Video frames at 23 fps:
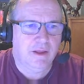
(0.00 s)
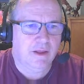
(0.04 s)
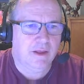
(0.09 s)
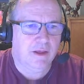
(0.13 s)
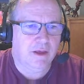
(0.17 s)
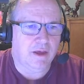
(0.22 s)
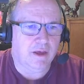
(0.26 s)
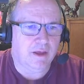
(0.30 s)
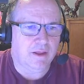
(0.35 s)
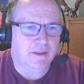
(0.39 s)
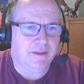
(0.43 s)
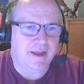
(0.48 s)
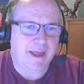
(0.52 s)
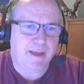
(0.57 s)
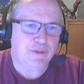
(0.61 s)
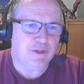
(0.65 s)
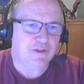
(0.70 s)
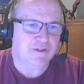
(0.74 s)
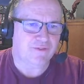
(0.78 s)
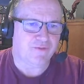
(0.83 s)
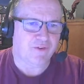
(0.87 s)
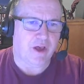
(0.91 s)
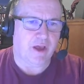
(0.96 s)
The damage
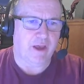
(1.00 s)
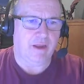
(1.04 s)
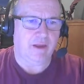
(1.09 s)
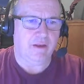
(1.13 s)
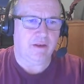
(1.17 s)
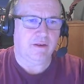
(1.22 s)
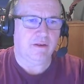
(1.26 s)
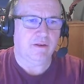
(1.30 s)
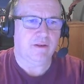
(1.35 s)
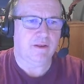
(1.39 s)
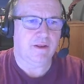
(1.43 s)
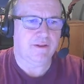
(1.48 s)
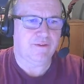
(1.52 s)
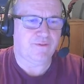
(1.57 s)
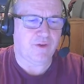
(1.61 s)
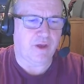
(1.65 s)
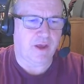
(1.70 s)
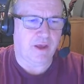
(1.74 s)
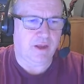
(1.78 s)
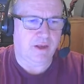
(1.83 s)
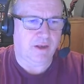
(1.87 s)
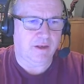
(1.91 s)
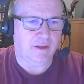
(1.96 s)
is fine. That's
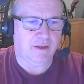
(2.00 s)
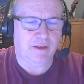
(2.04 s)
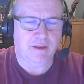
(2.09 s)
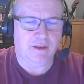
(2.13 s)
fine.